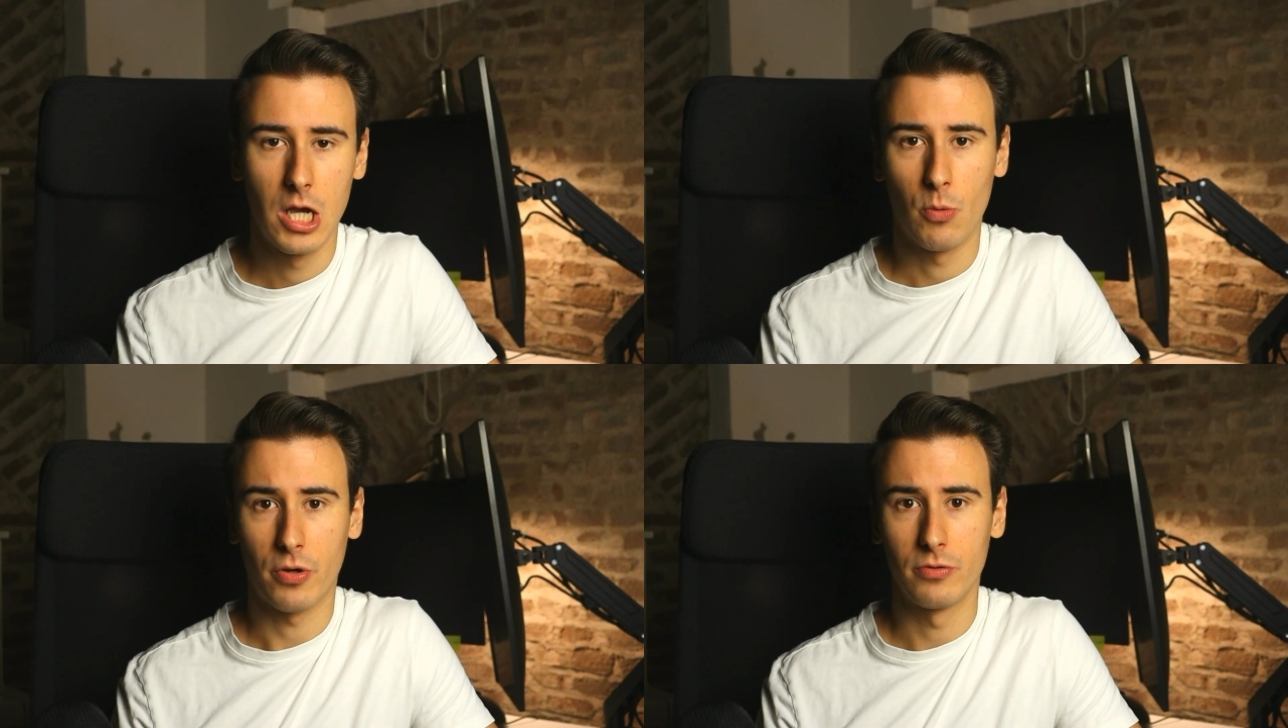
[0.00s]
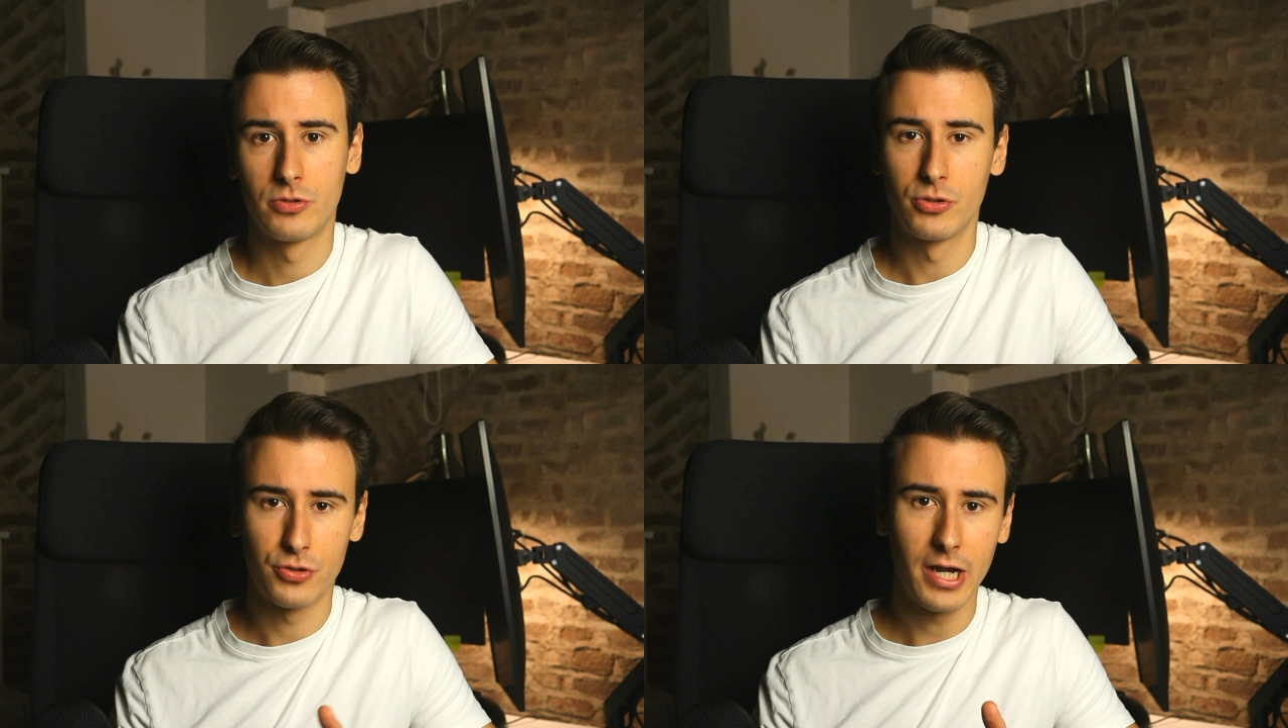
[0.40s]
We're going to
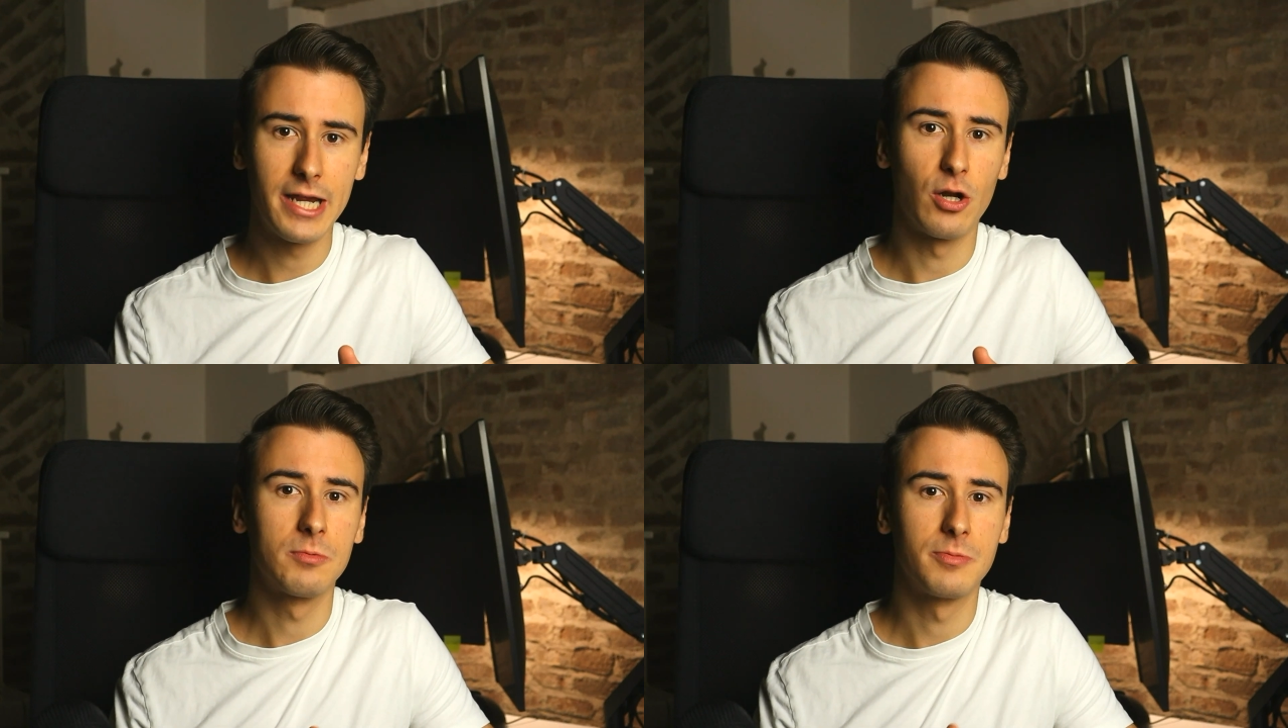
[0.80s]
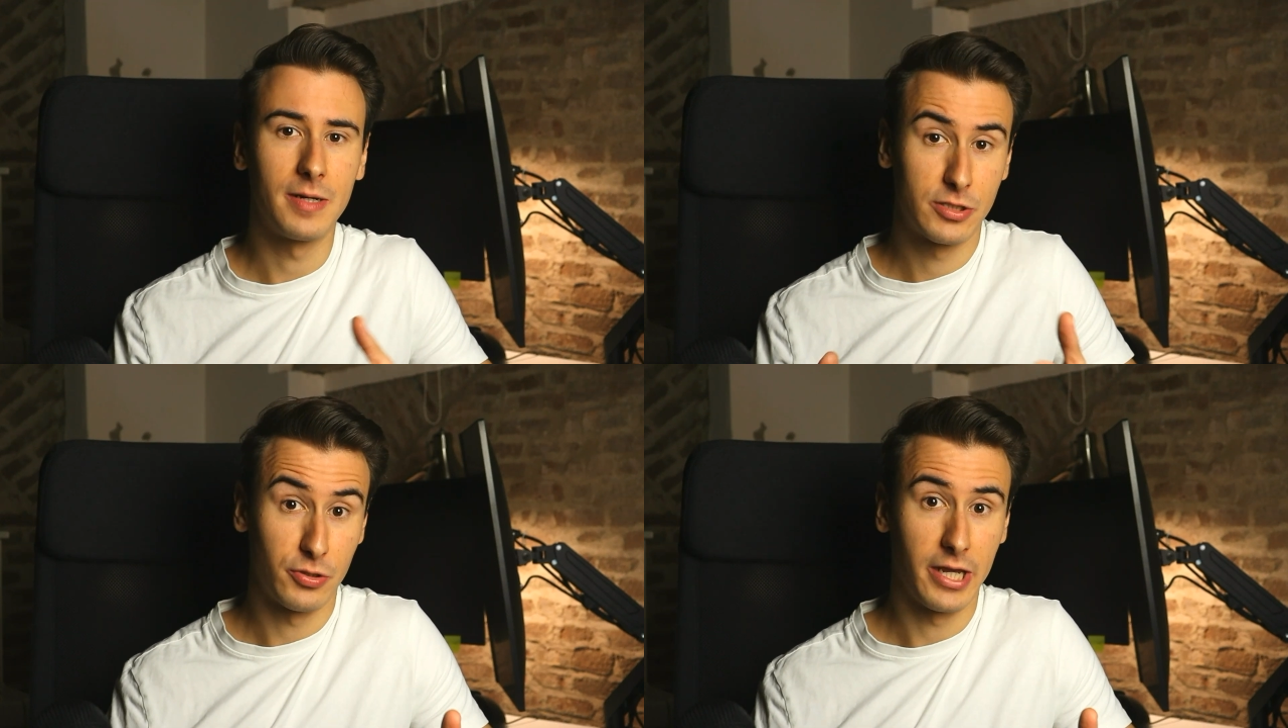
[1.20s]
try and
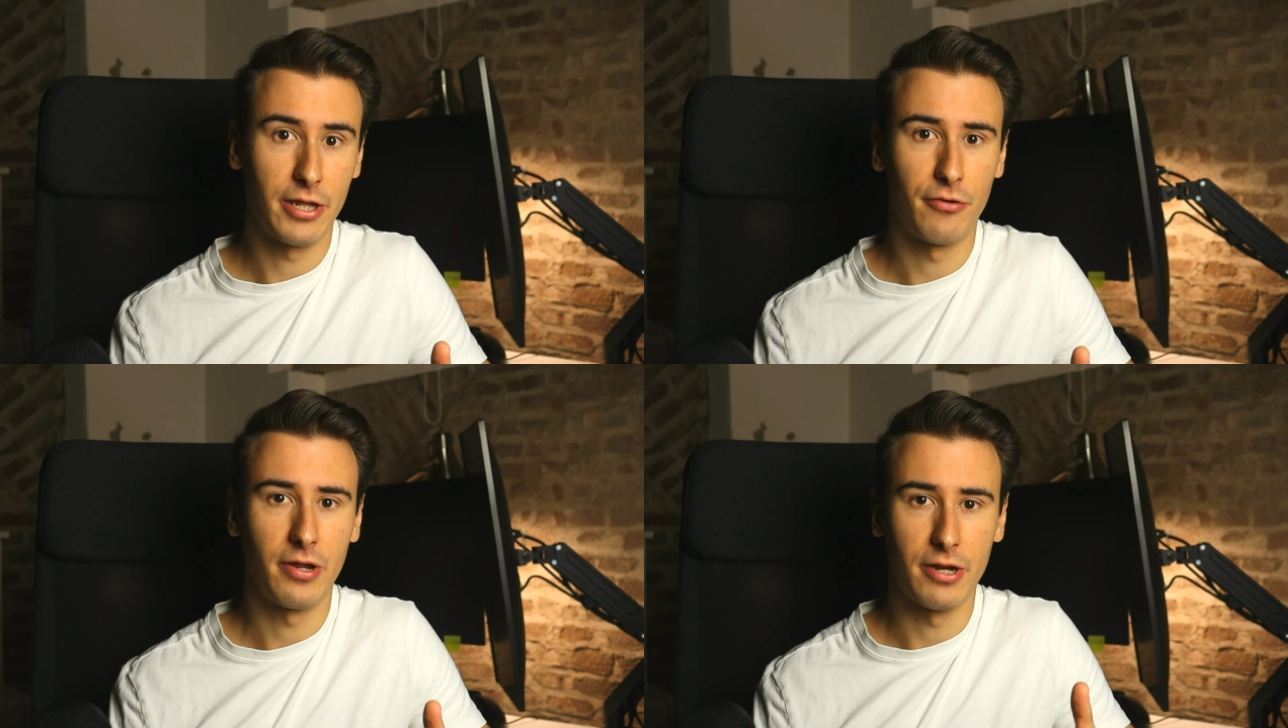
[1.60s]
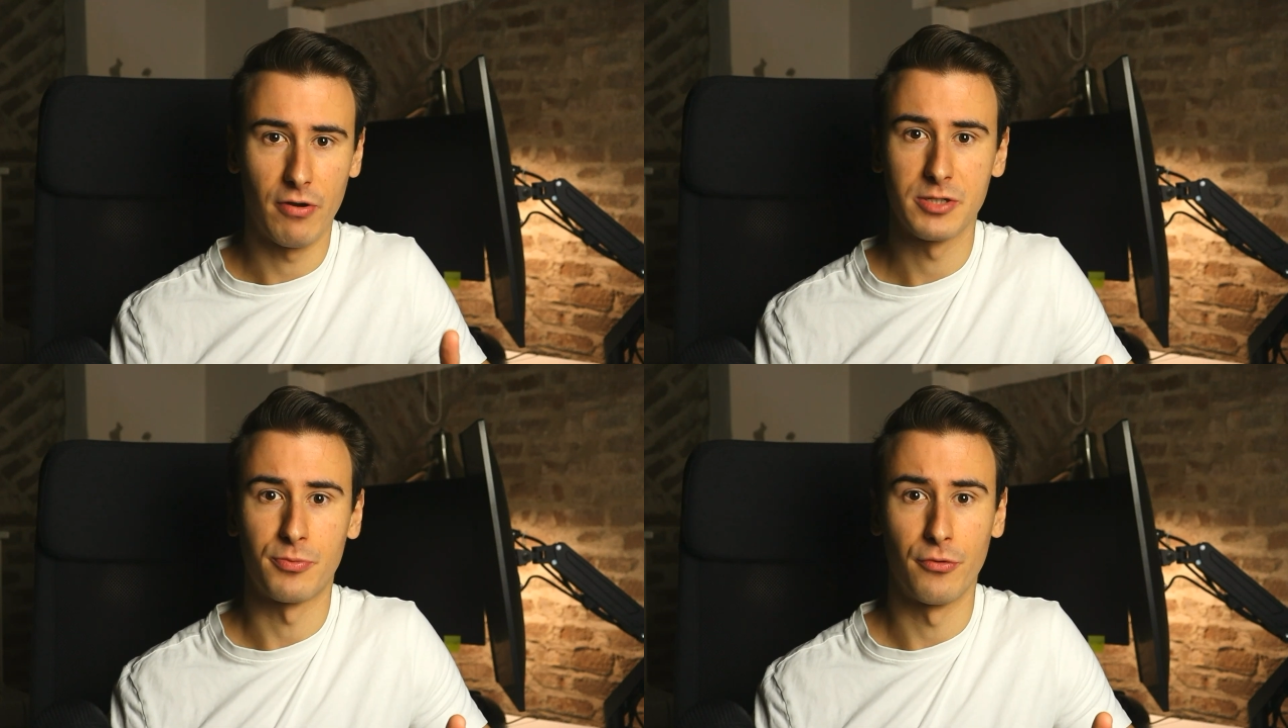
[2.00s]
optimize together a
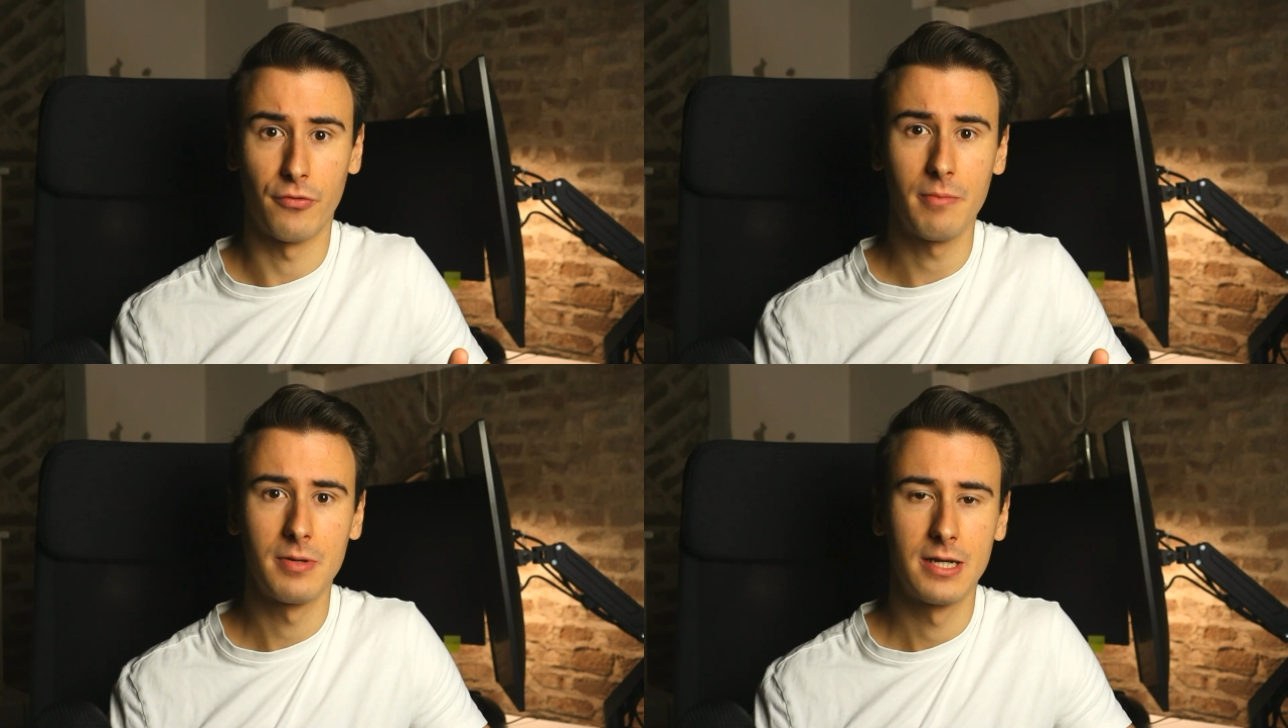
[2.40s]
Rust program,